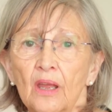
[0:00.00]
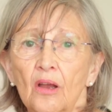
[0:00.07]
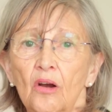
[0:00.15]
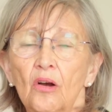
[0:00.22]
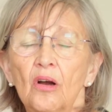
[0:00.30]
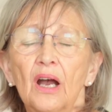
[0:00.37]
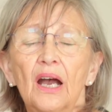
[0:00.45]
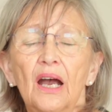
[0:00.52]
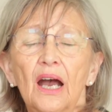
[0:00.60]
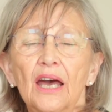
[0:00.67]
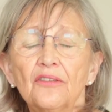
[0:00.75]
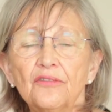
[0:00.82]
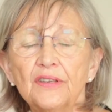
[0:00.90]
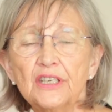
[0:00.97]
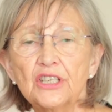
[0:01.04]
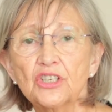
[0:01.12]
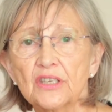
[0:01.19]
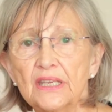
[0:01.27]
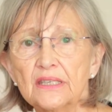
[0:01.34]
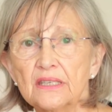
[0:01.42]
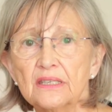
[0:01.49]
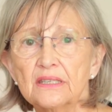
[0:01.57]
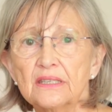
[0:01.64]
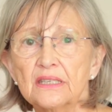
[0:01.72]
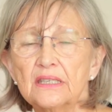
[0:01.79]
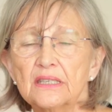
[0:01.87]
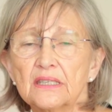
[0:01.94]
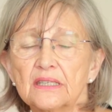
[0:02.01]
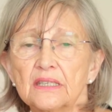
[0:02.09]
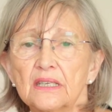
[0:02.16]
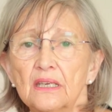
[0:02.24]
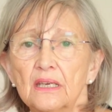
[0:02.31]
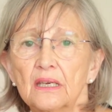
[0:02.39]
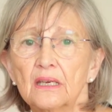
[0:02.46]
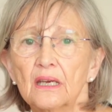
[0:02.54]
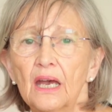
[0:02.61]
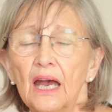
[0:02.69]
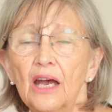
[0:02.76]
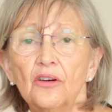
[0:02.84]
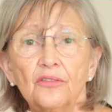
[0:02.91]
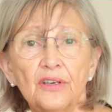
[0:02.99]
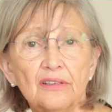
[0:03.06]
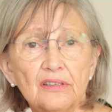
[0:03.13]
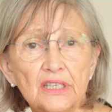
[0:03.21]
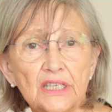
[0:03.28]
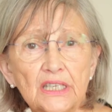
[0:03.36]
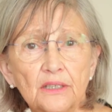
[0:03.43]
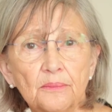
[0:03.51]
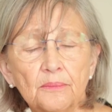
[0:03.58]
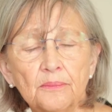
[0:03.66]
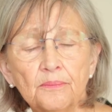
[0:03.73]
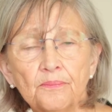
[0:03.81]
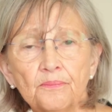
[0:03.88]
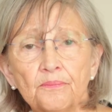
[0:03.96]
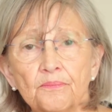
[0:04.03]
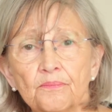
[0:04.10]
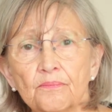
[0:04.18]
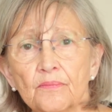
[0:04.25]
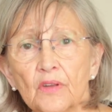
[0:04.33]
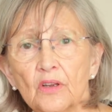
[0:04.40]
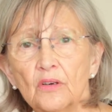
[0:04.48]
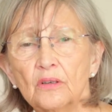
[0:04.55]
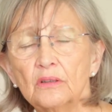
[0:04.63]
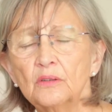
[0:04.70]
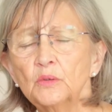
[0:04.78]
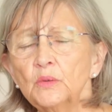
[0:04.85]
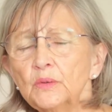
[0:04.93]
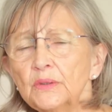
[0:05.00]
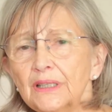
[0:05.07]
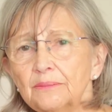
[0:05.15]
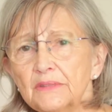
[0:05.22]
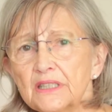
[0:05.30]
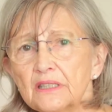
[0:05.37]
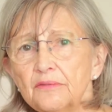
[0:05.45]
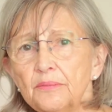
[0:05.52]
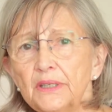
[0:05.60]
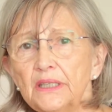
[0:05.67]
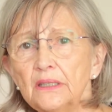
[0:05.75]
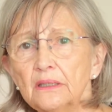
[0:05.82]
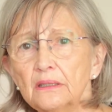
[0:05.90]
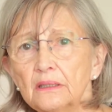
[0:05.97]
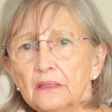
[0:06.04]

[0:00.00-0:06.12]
Or unfinished sentences, how very, that must have been.